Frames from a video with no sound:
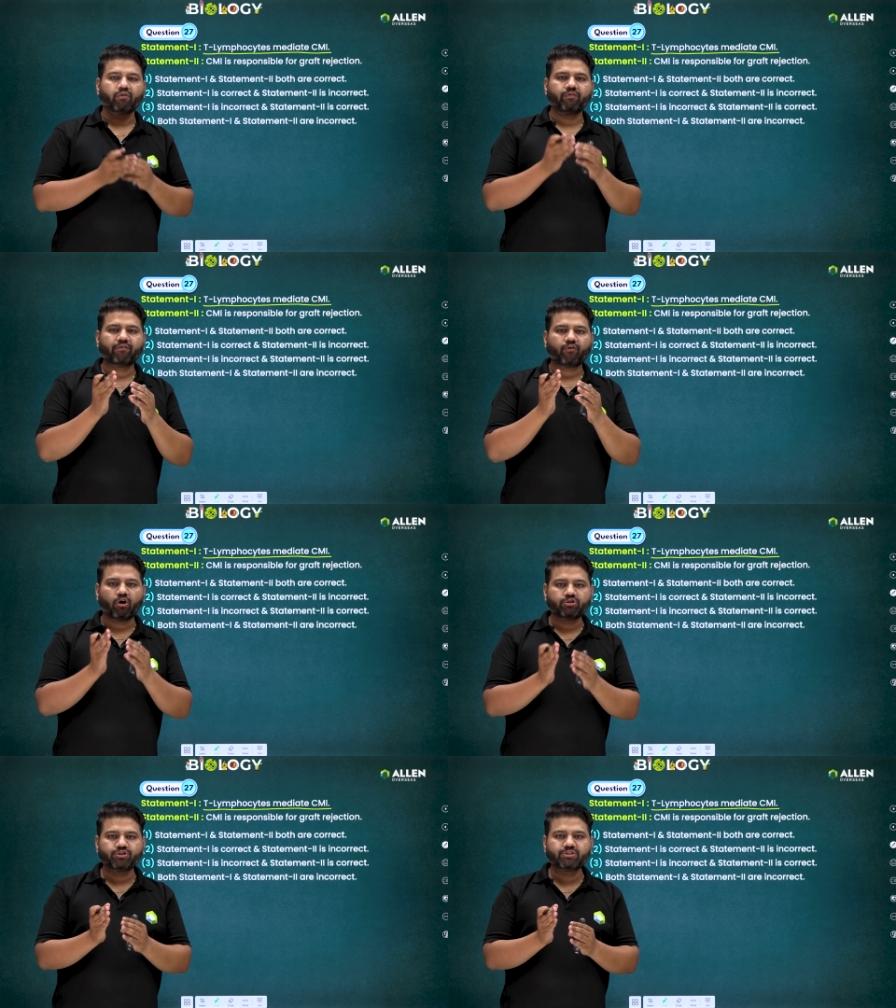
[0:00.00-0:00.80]
we have
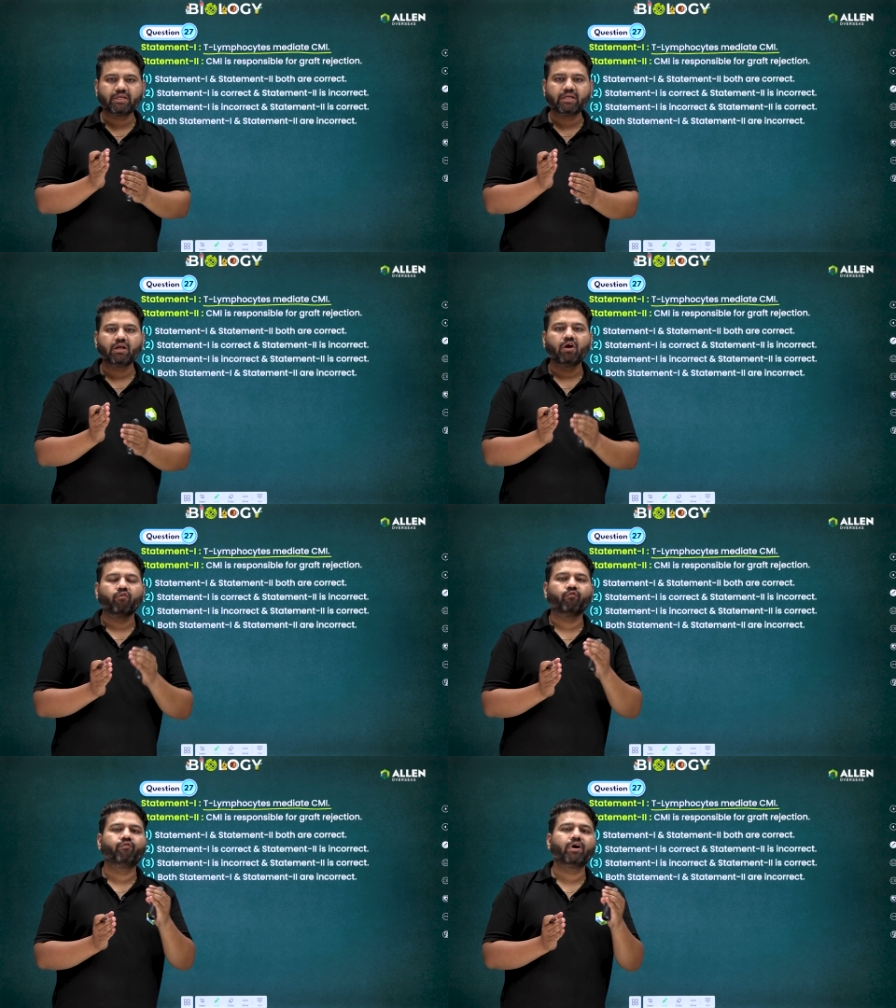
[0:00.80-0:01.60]
also seen
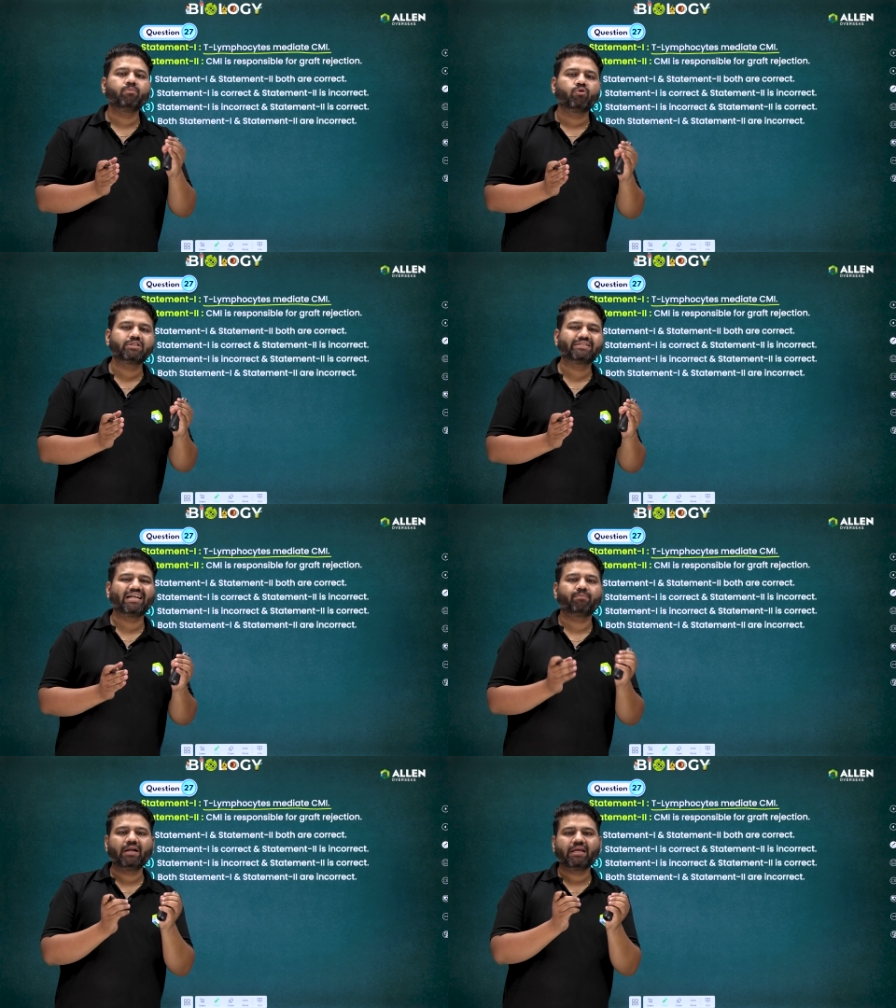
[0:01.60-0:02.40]
one more
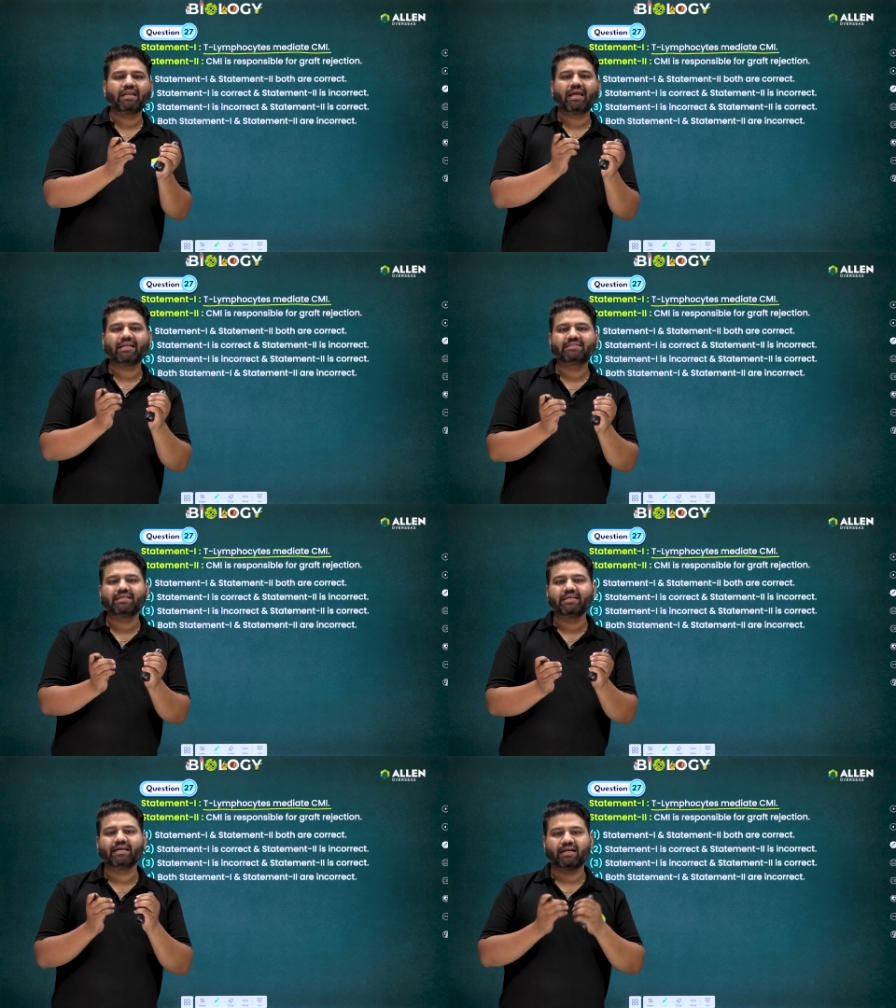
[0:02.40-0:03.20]
statement in
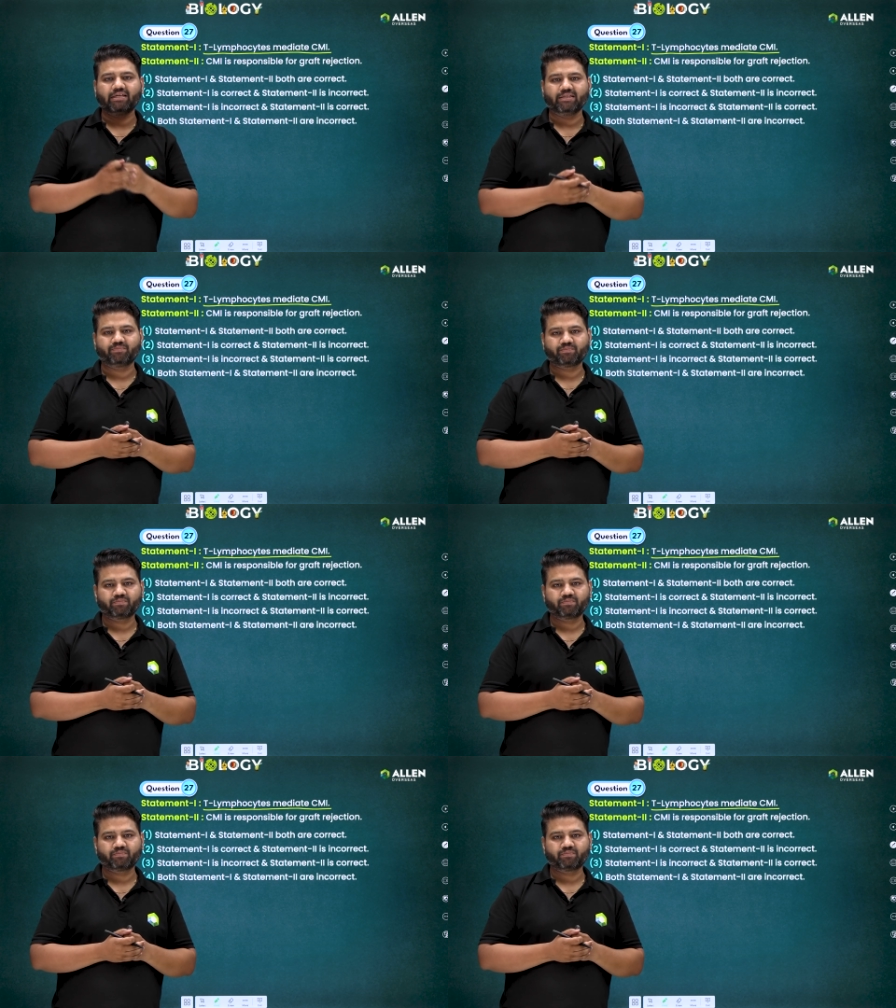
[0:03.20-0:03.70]
NCERT